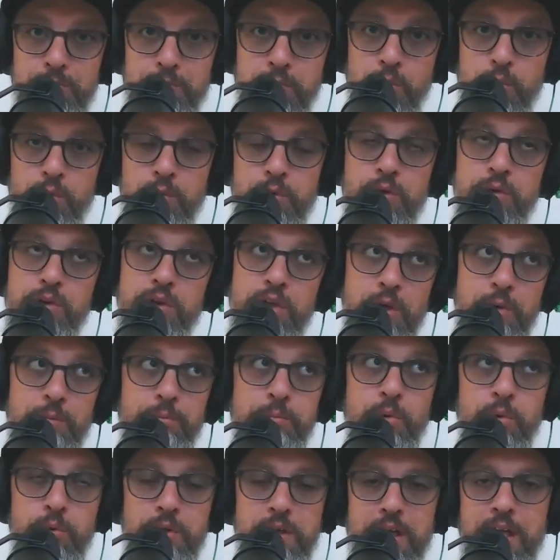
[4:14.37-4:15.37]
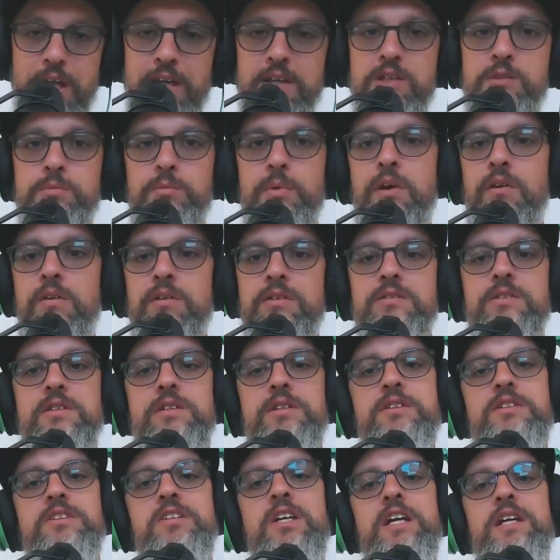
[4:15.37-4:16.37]
onboarding experience
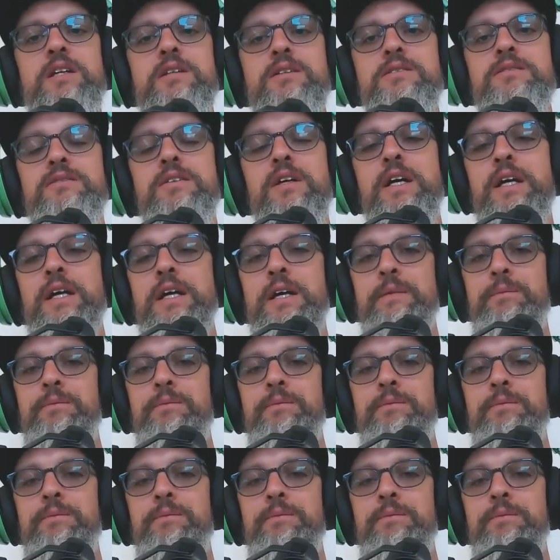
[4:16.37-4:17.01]
itself,